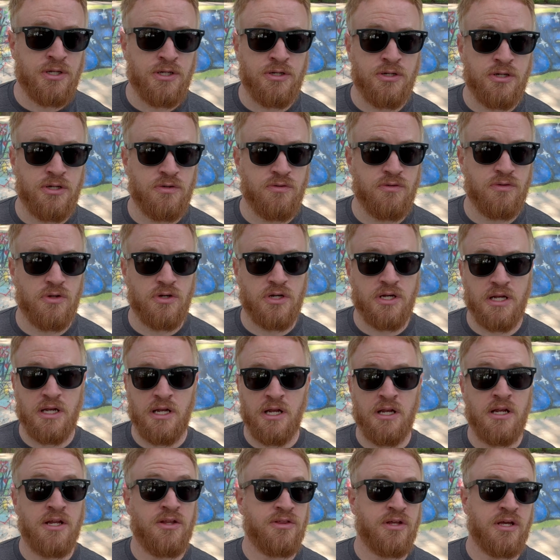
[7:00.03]
and you can look at
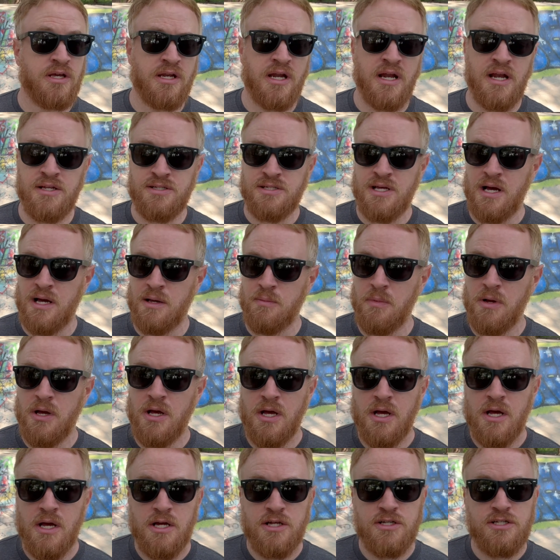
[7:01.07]
anything at any time.
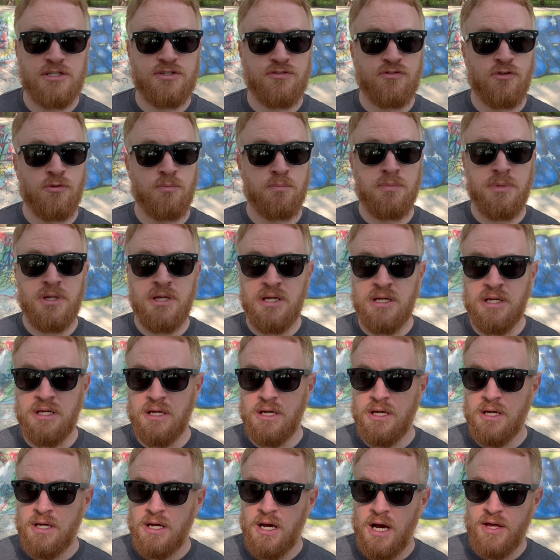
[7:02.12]
Just for me,
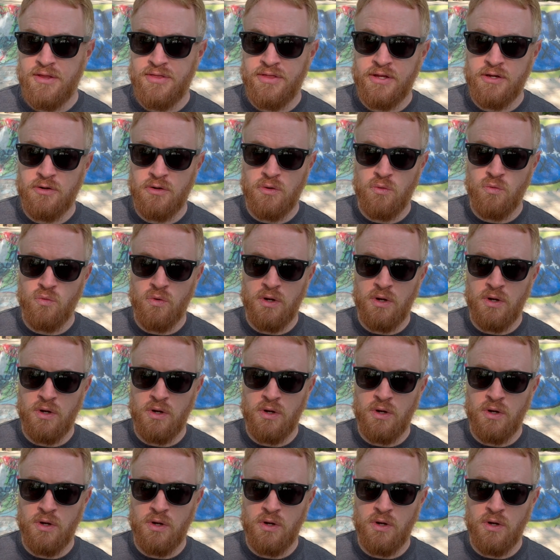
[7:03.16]
I think